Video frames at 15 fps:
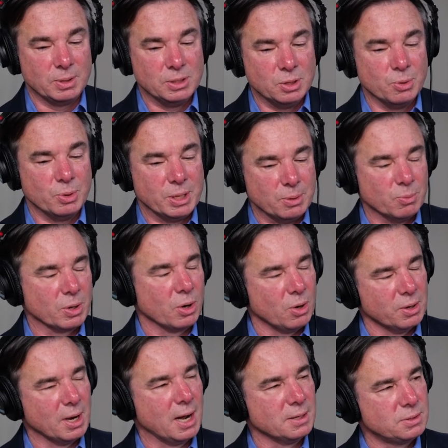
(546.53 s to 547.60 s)
knew we didn't want to
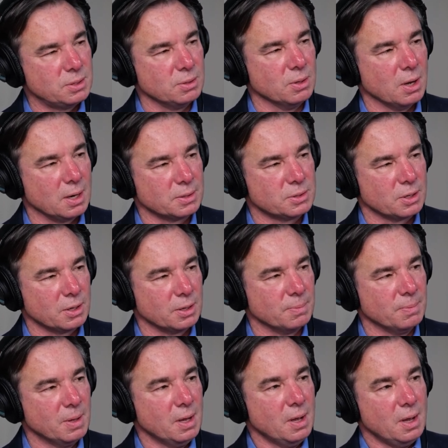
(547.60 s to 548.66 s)
hold on to long
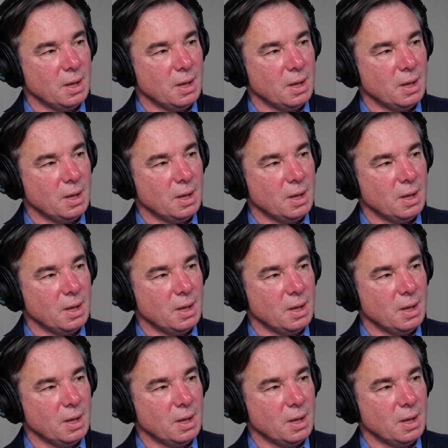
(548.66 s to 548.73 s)
term.